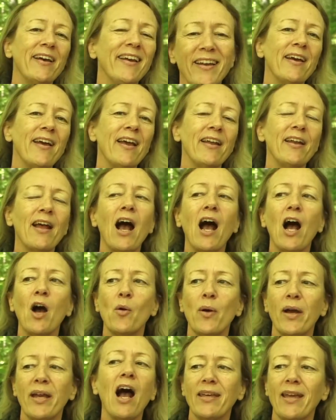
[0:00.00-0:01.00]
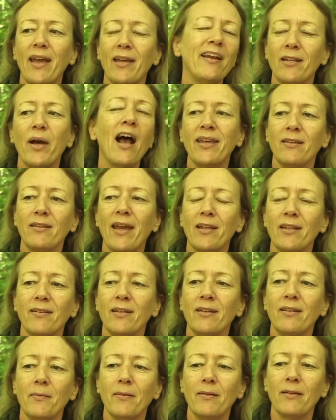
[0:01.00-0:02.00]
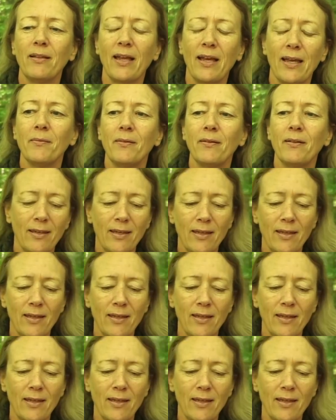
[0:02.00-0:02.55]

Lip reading: and how I can, like,